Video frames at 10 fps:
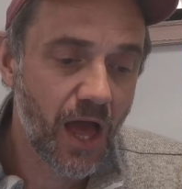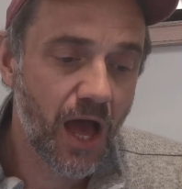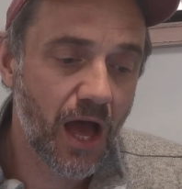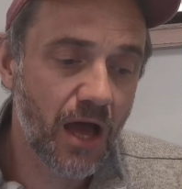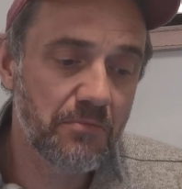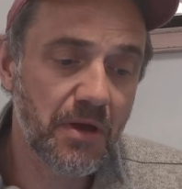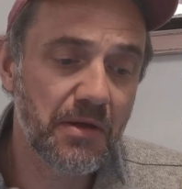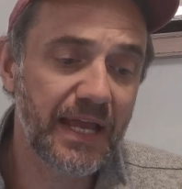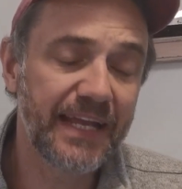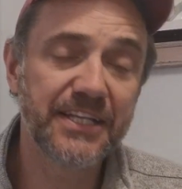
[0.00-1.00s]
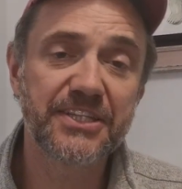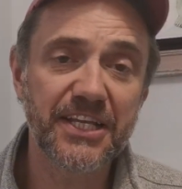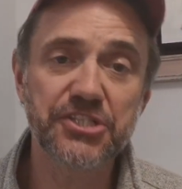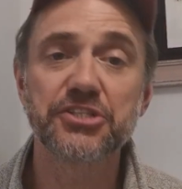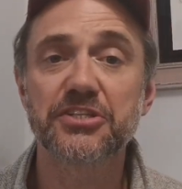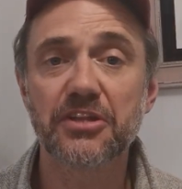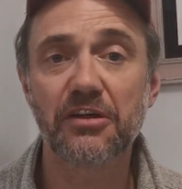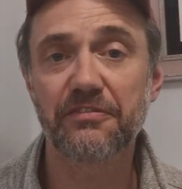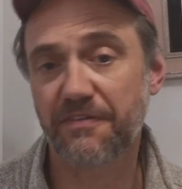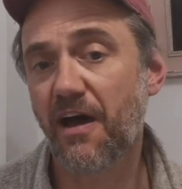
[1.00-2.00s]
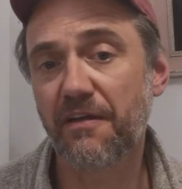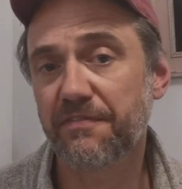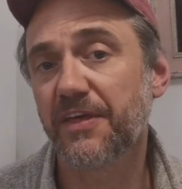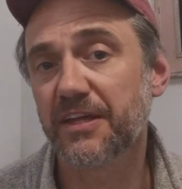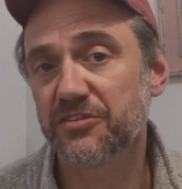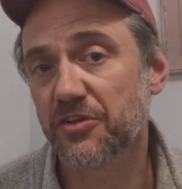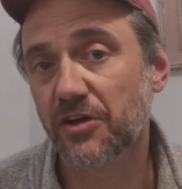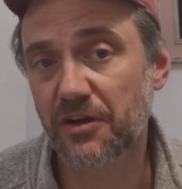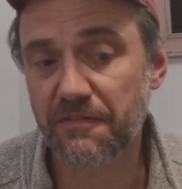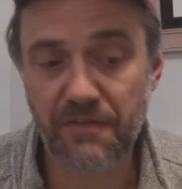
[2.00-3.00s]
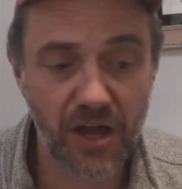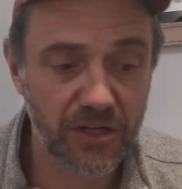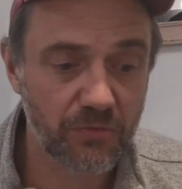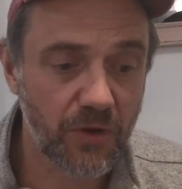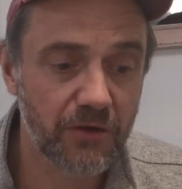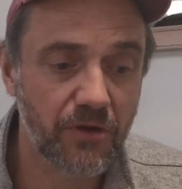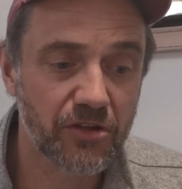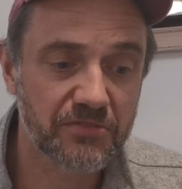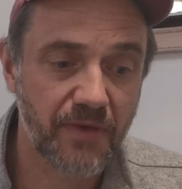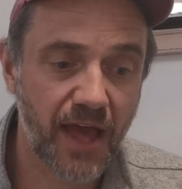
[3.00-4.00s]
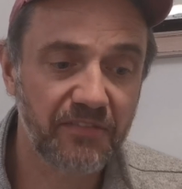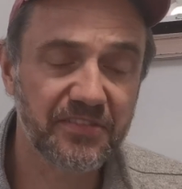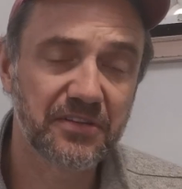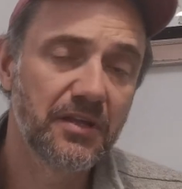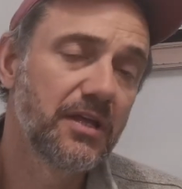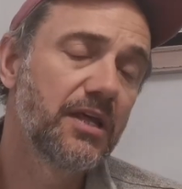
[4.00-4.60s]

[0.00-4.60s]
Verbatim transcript: Um, in addition to those five things that you're going to find on White Rose Maths,